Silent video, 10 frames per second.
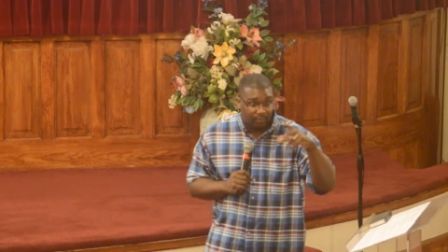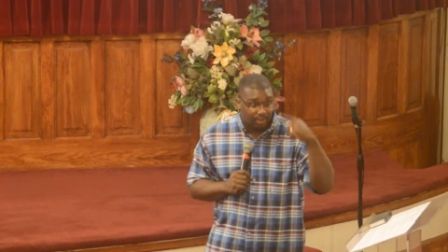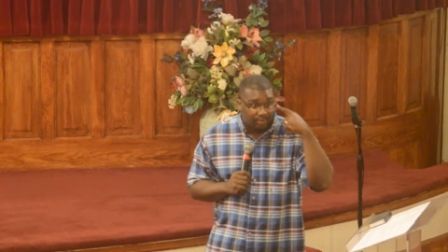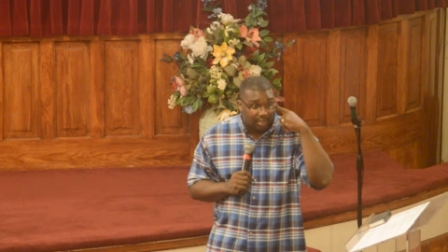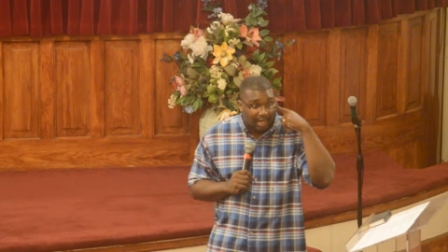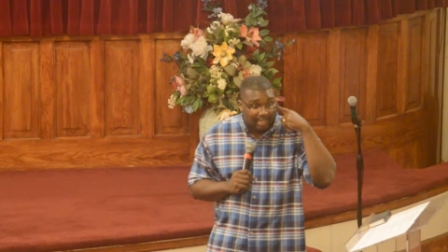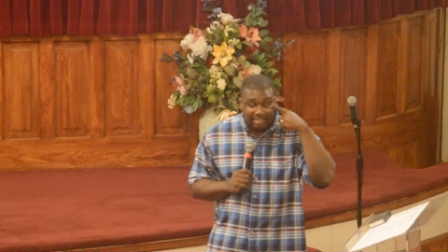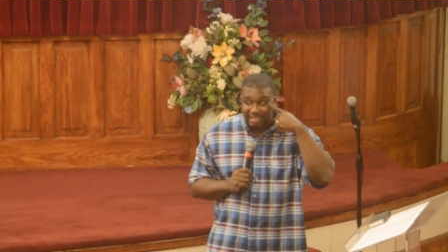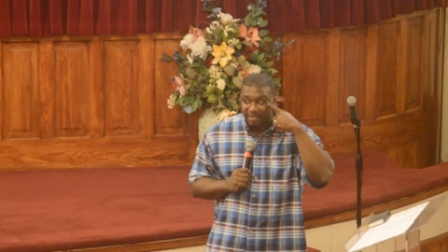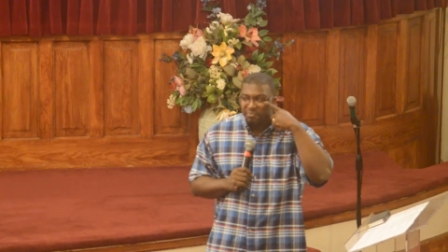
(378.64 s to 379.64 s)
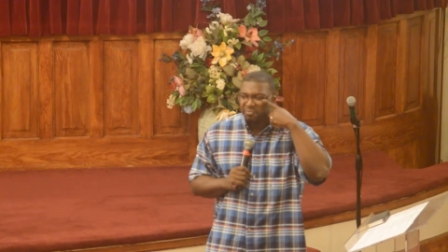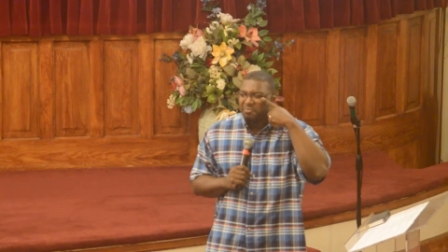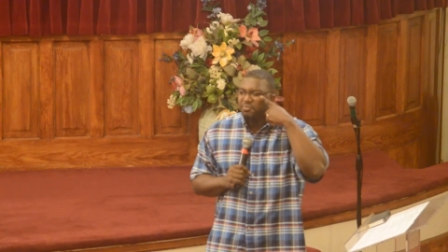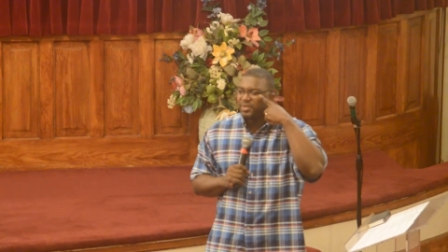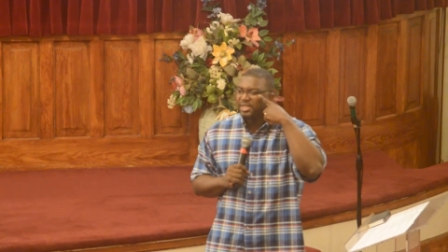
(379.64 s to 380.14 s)
and we use our, our sight.
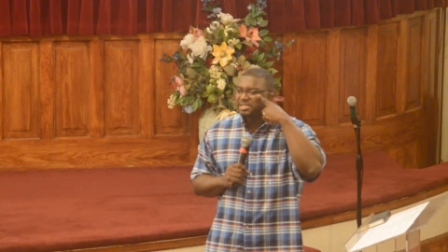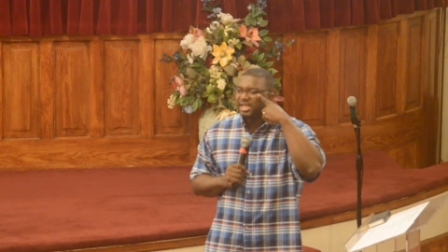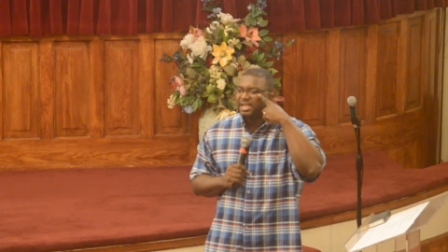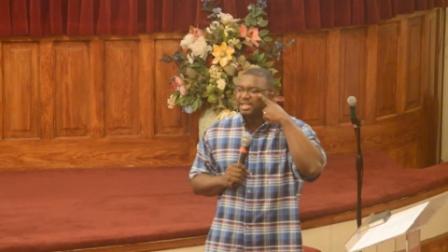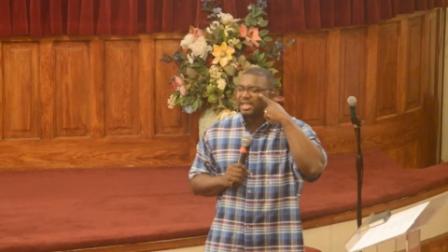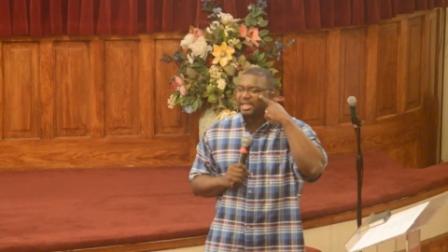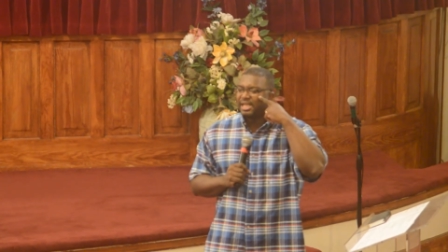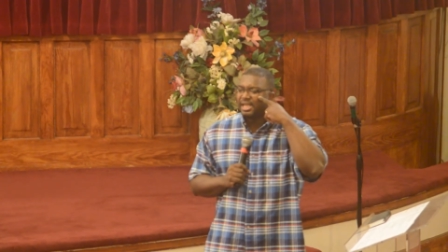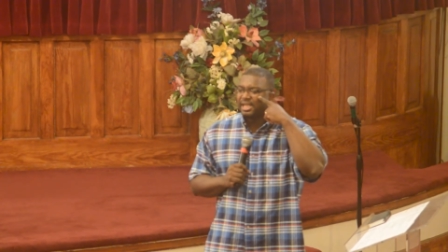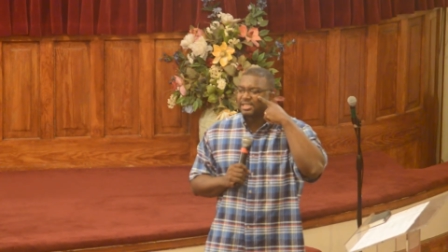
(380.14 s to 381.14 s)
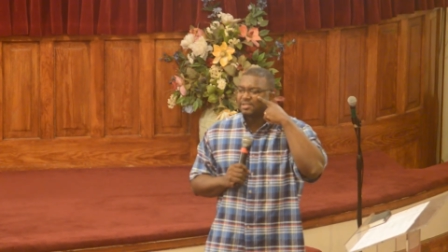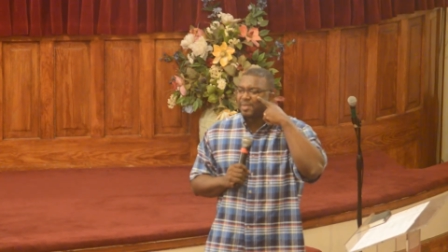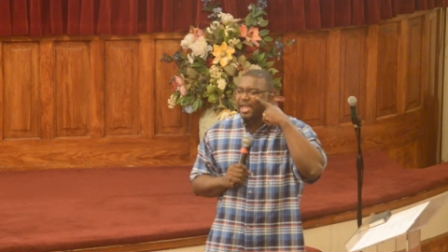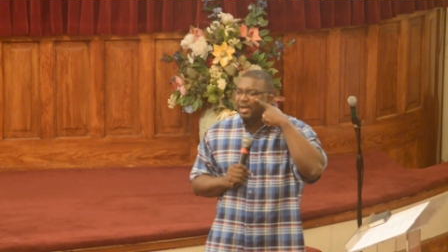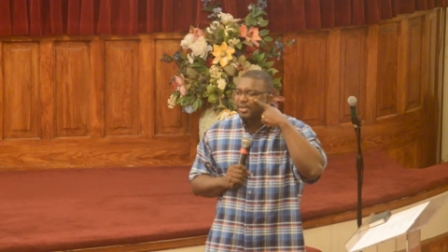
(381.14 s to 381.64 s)
We can say, it
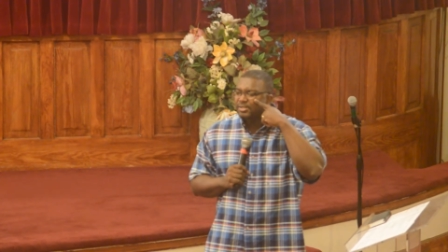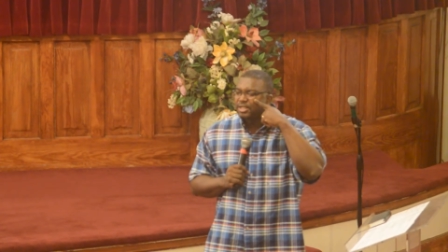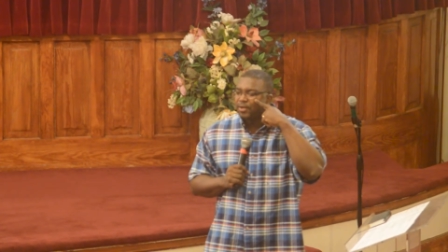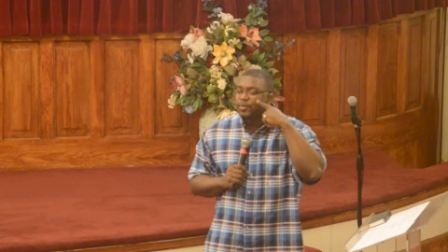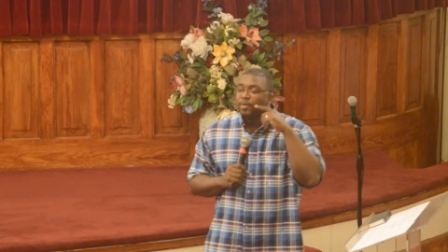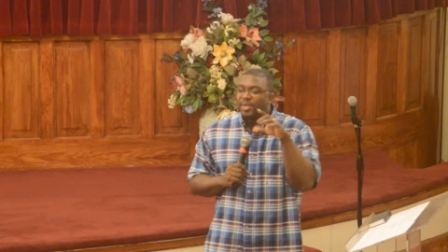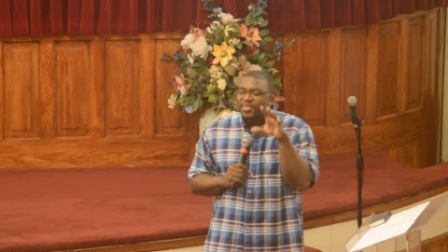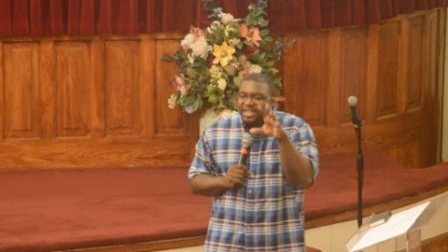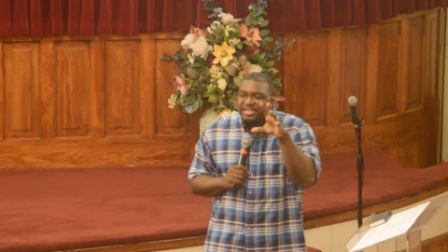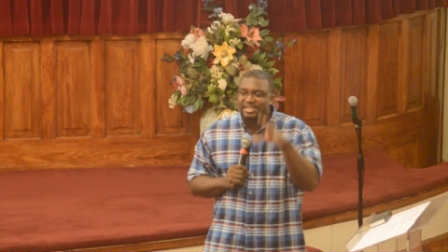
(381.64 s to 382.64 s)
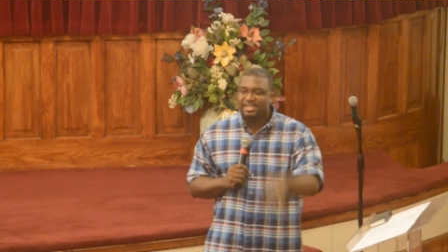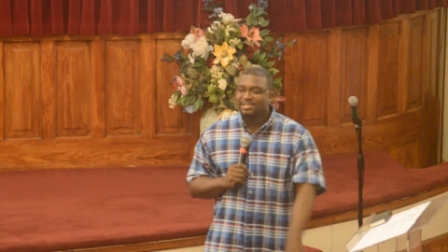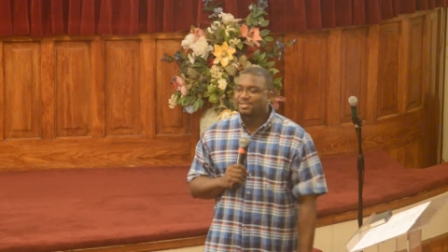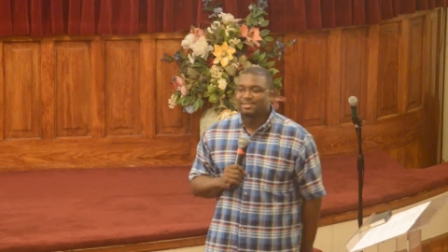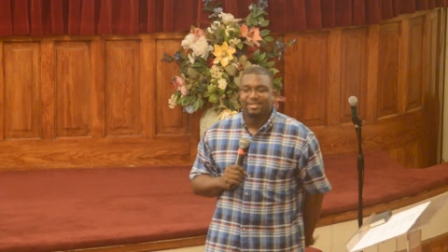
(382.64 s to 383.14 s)
smells, you know. But this
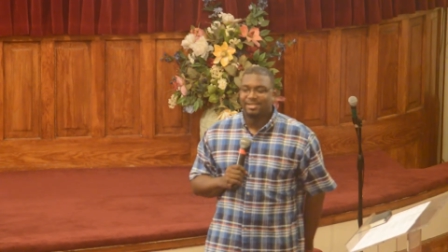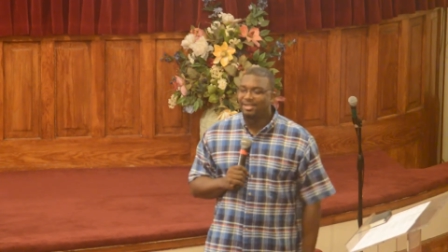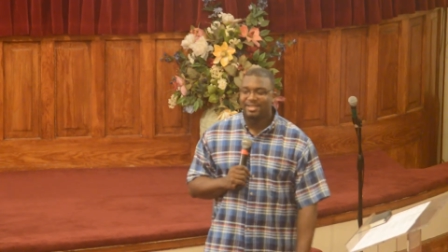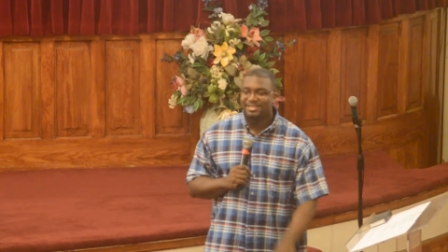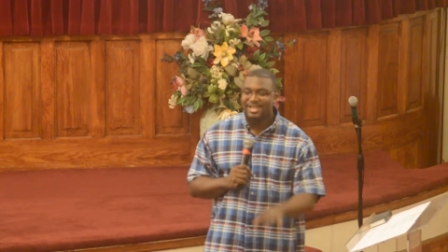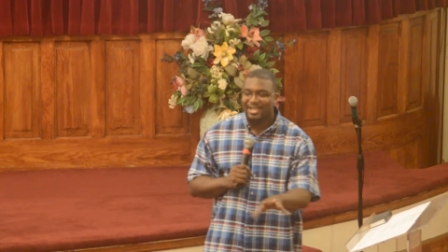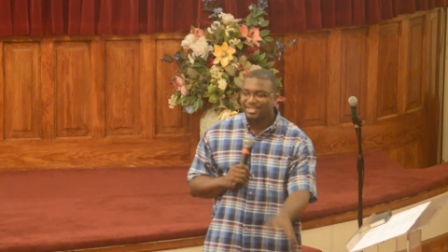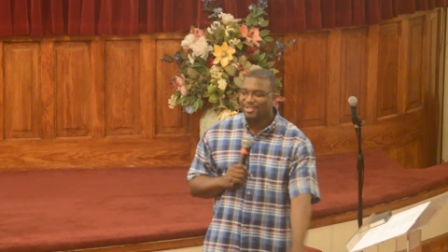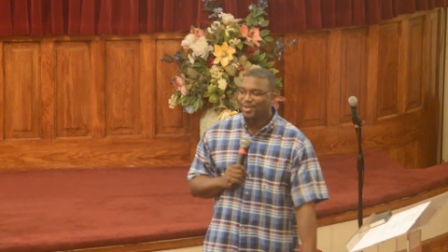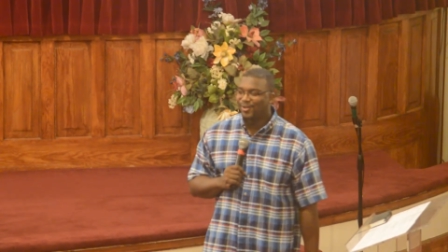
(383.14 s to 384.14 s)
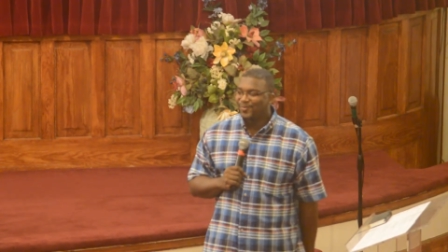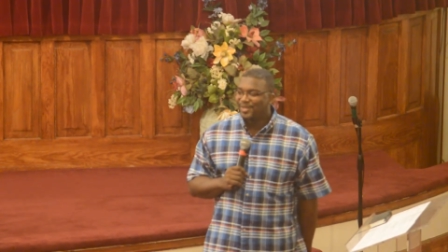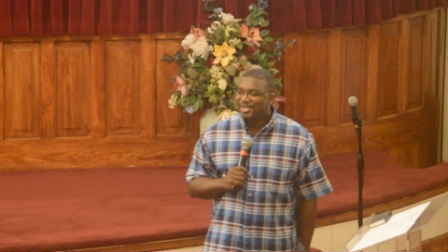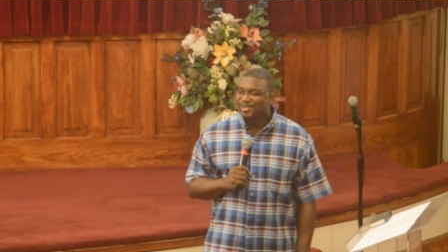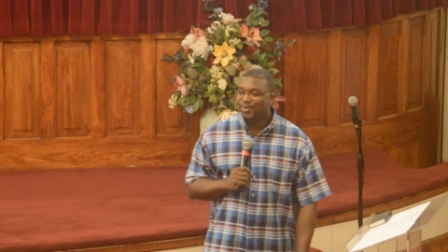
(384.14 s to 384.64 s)
sense is not external.
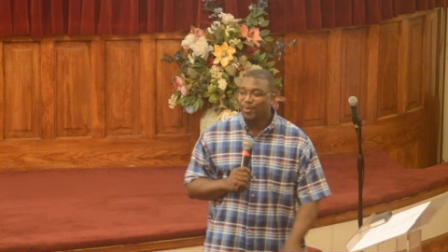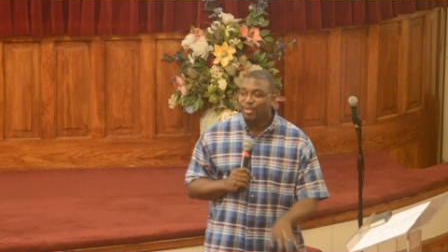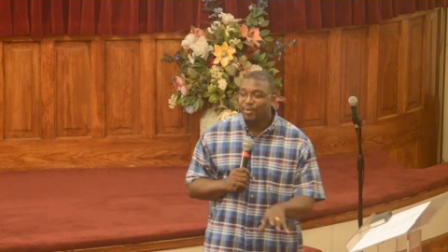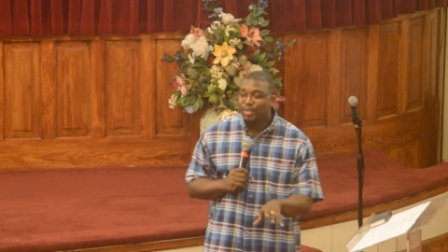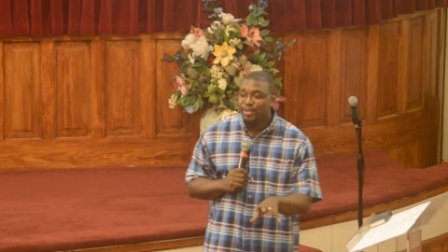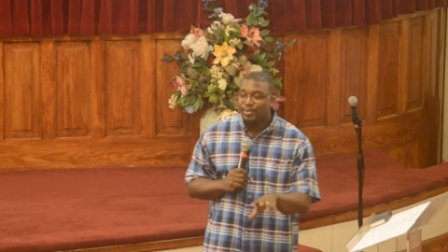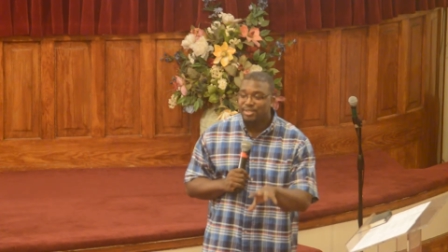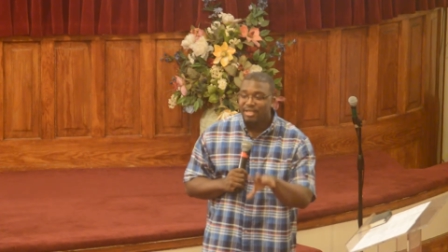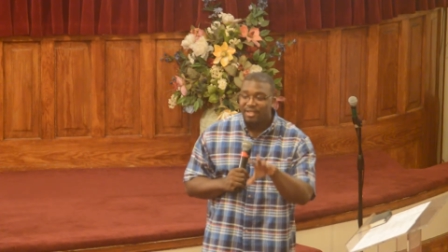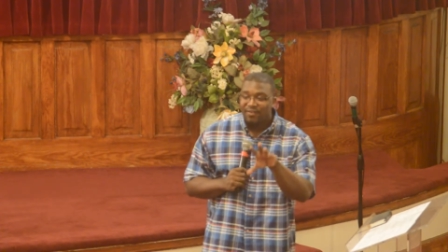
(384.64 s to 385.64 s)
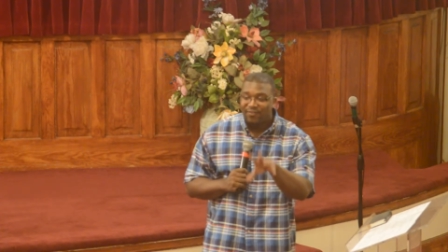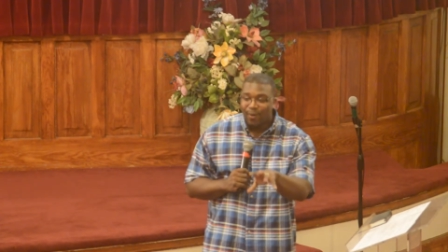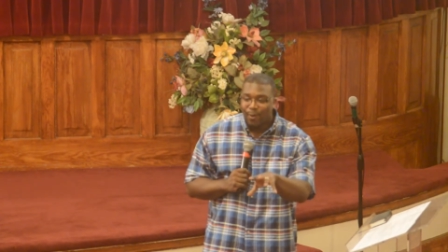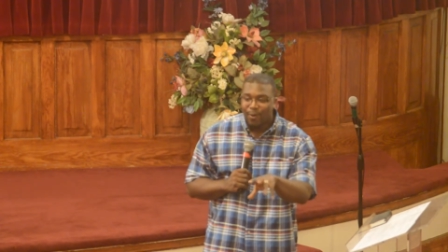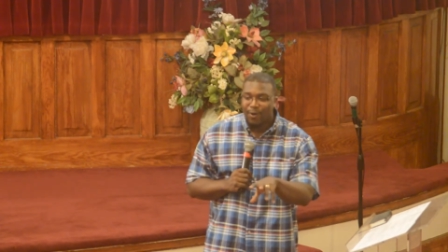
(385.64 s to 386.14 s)
So the word that we use
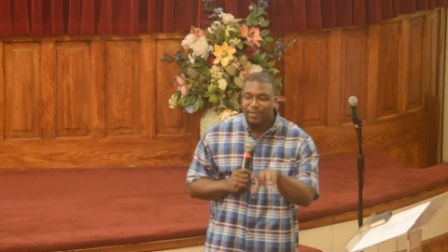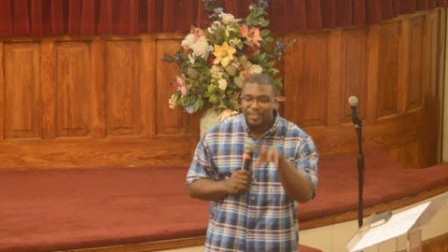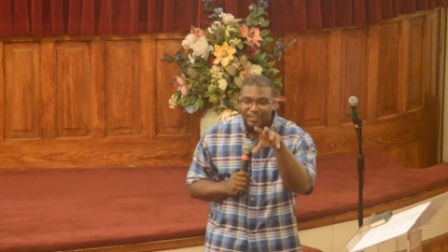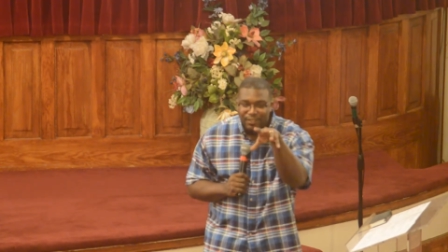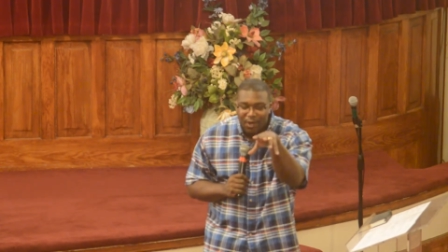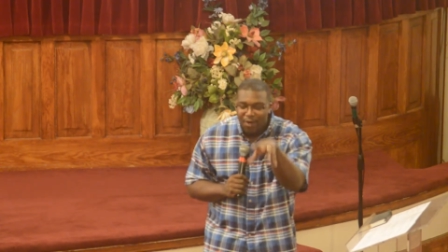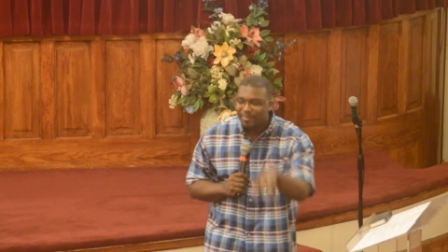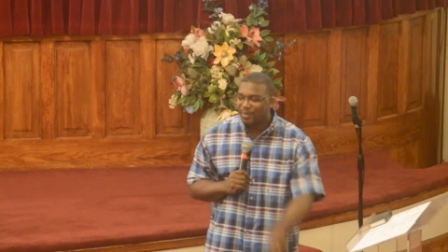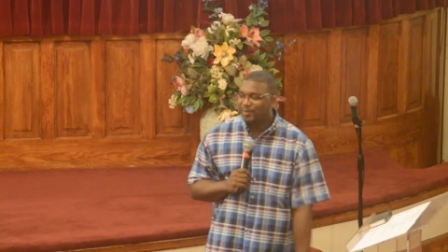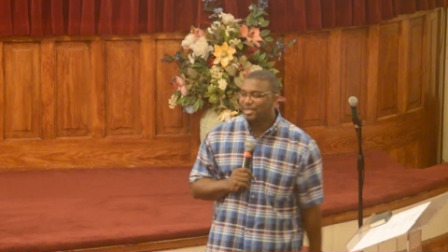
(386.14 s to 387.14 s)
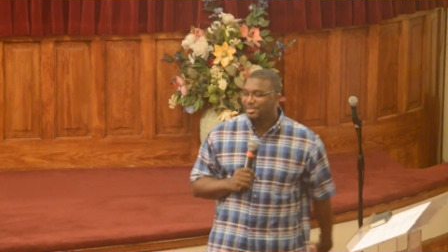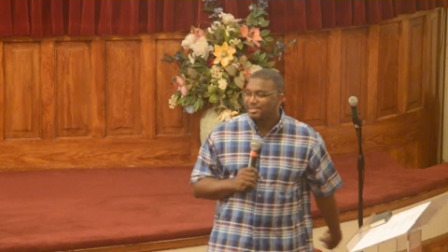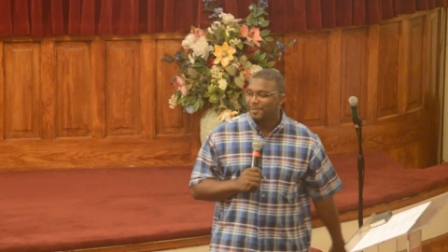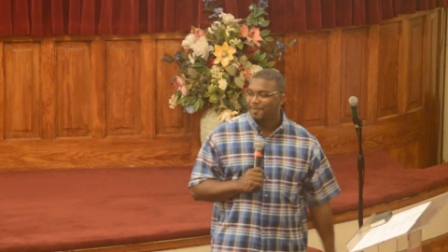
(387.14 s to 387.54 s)
for discernment was